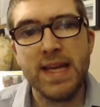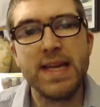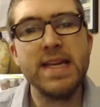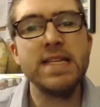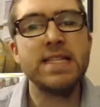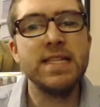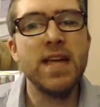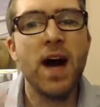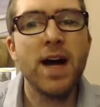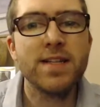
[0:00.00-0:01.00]
is
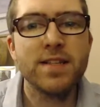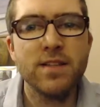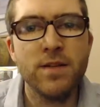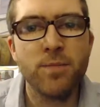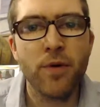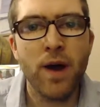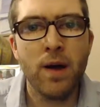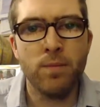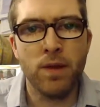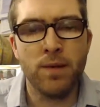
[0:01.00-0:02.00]
not the
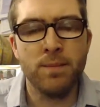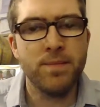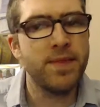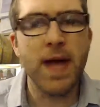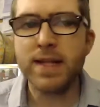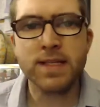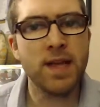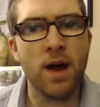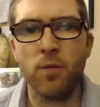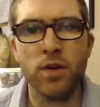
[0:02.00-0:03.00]
problem. That's
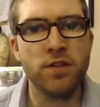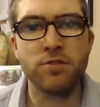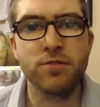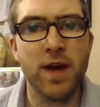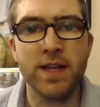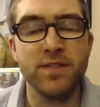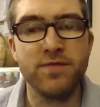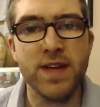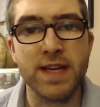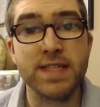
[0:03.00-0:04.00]
not what you're trying to
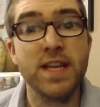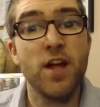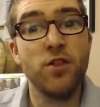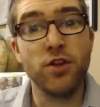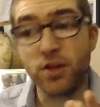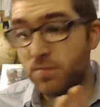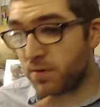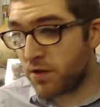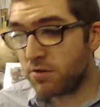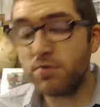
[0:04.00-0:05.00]
fix. The
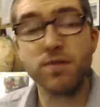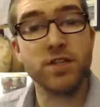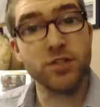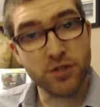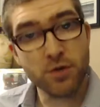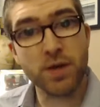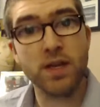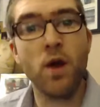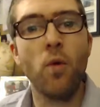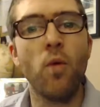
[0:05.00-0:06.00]
computer is
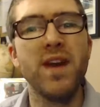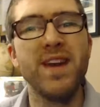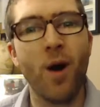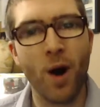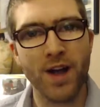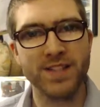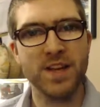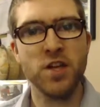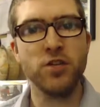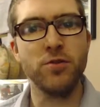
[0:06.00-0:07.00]
doing what it ought
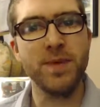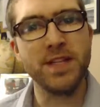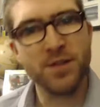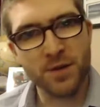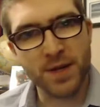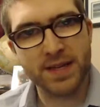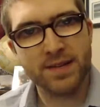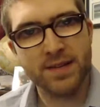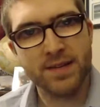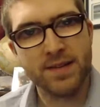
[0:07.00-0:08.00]
to be doing.
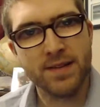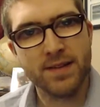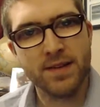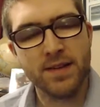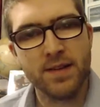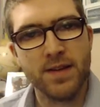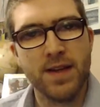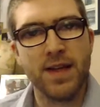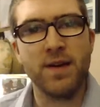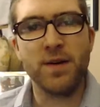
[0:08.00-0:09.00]

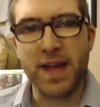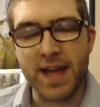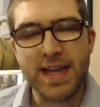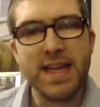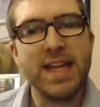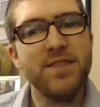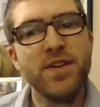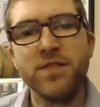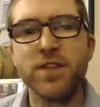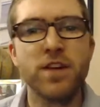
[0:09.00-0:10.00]
Okay? Even if the